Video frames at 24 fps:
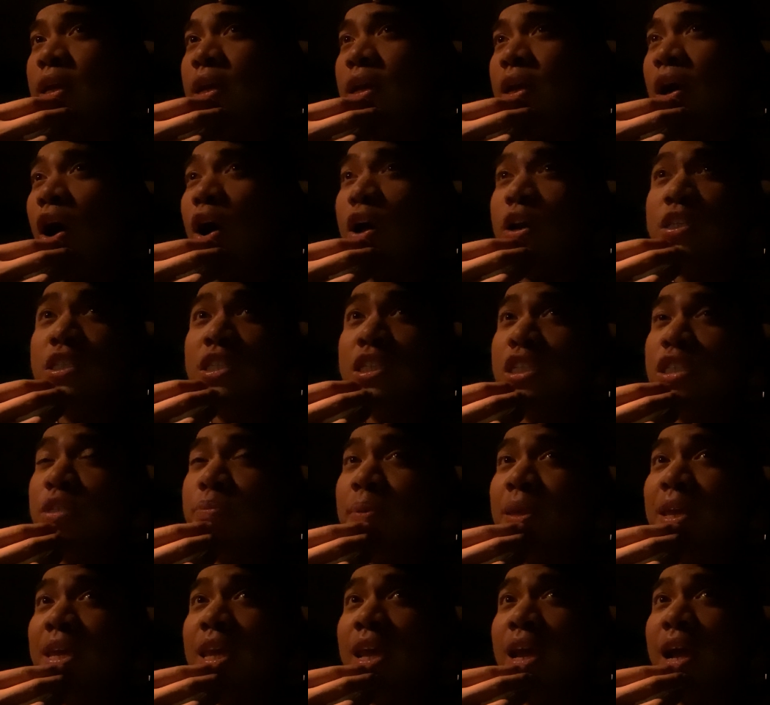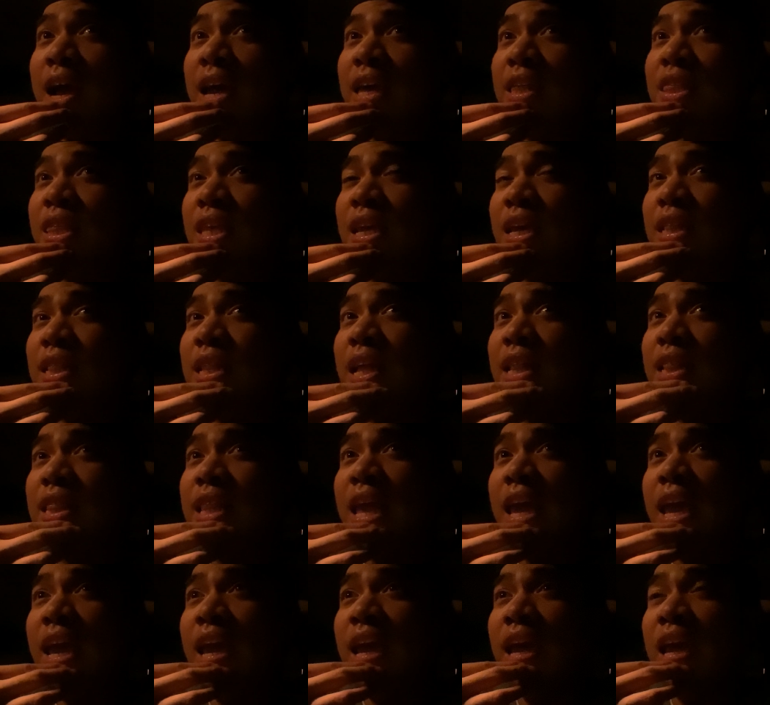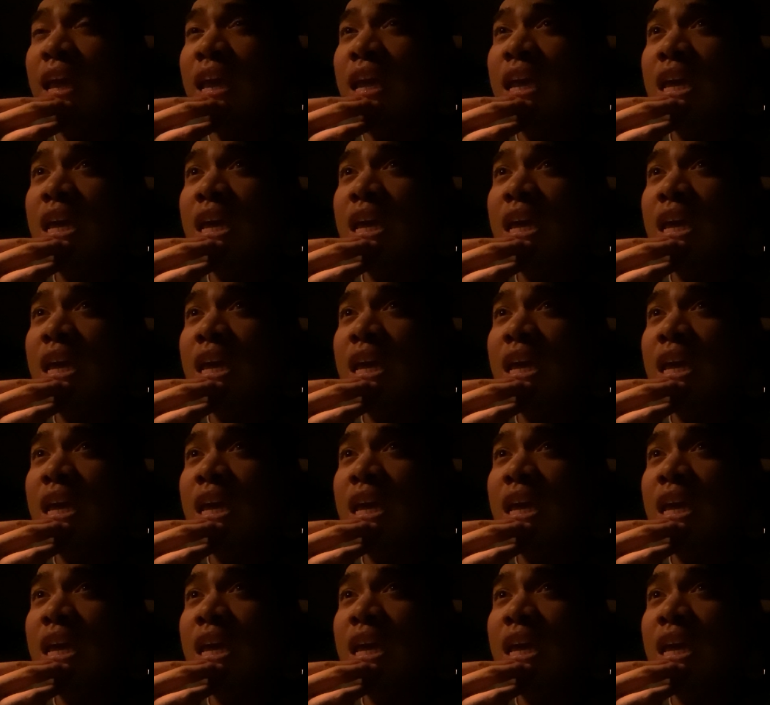honestly speaking, I think that they